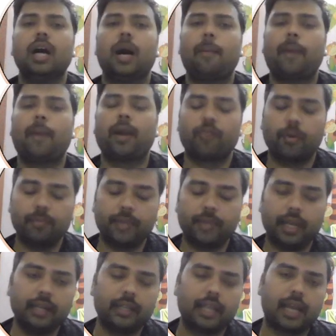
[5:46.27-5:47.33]
Apart from
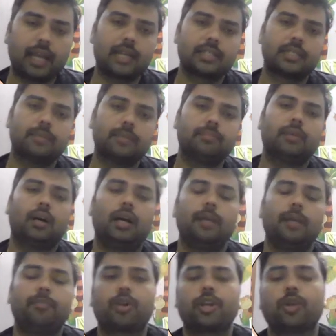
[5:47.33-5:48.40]
that, there are some
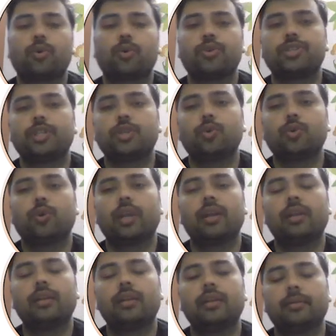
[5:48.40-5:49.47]
important questions you
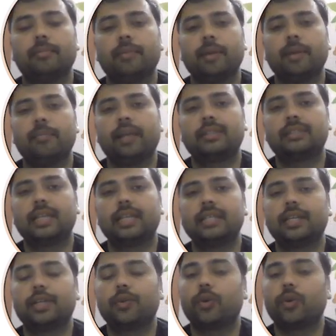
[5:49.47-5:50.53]
can maybe exercise
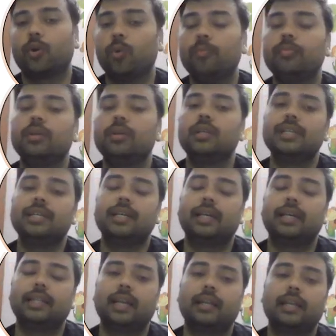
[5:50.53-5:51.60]
at your home.
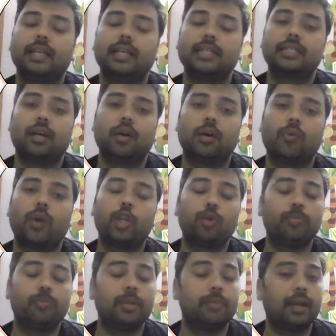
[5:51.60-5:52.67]
That is, what do
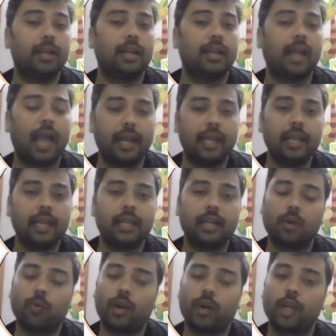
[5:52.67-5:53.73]
you mean by array?
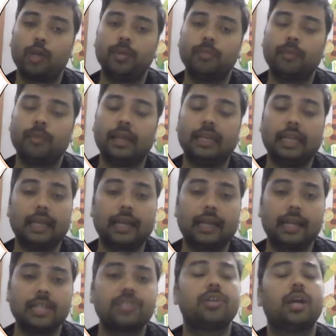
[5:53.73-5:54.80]
What do you mean by linked
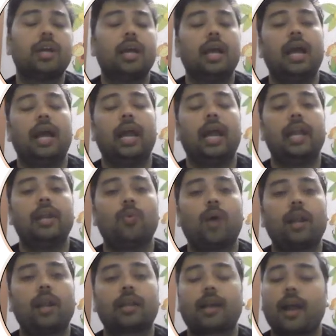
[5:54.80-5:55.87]
list? And
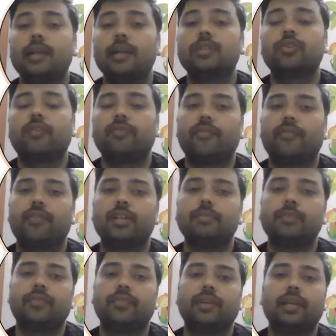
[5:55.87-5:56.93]
what kinds of difference
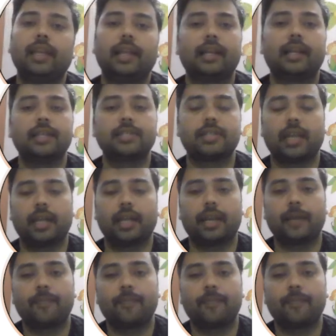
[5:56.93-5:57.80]
between linked list and array?